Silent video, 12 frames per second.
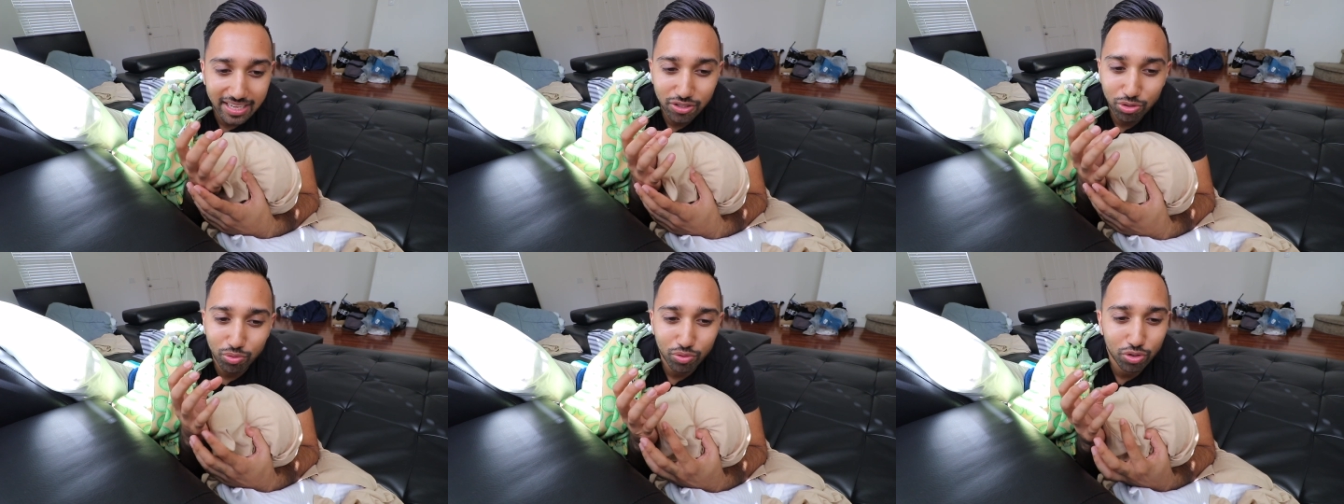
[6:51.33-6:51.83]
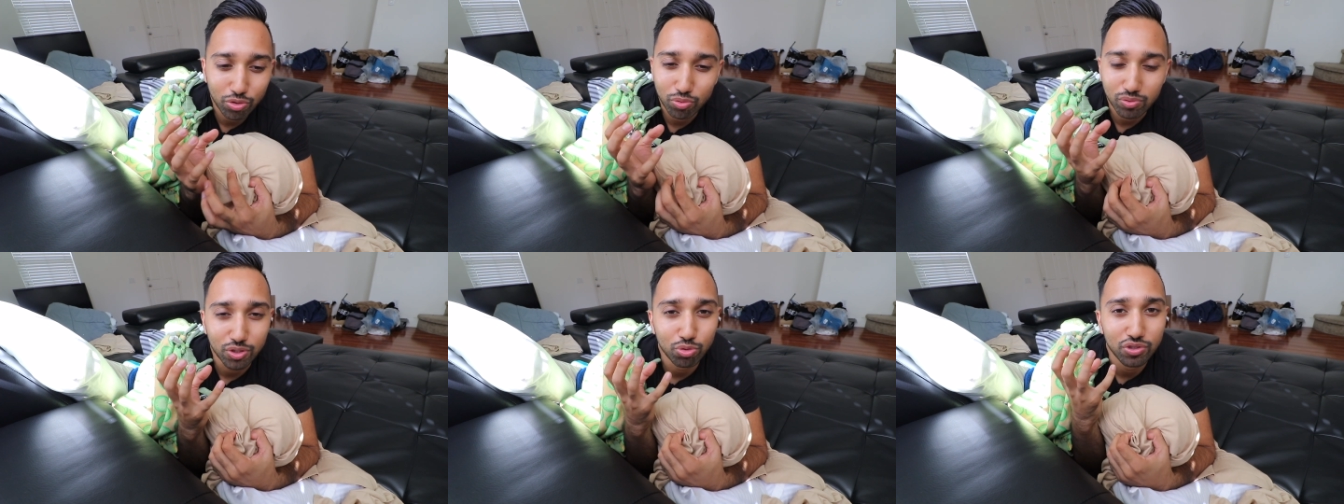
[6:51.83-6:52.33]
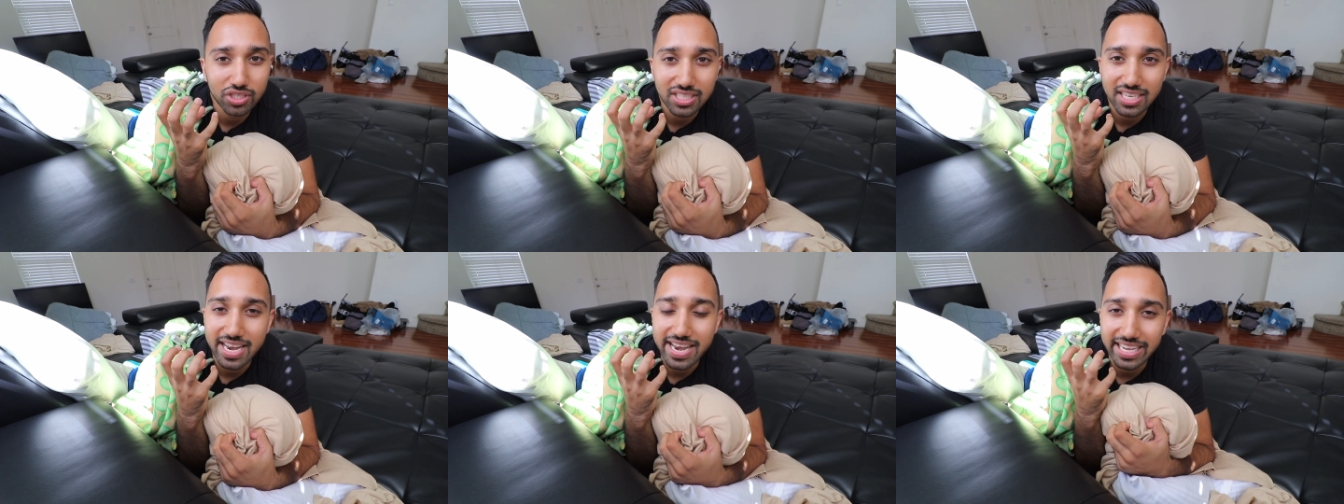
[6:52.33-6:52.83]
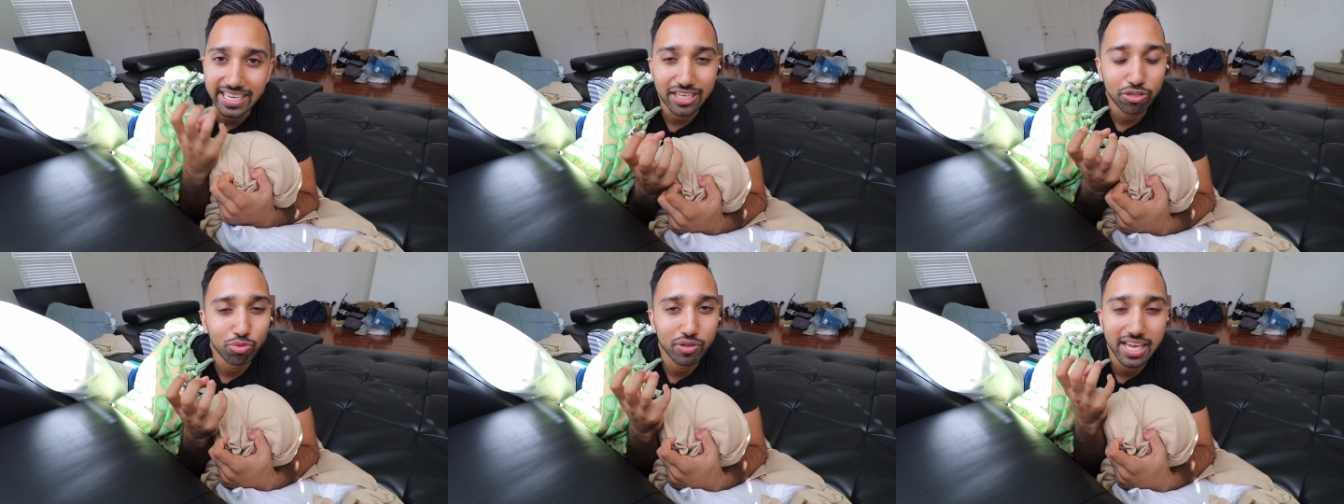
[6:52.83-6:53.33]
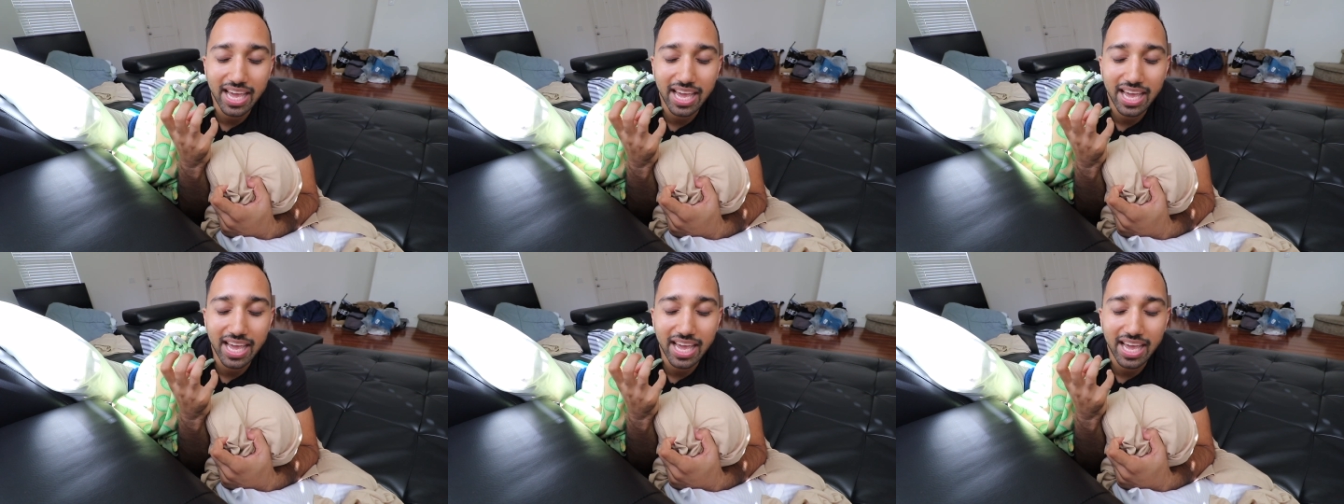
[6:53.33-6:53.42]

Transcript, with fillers: you you you just need you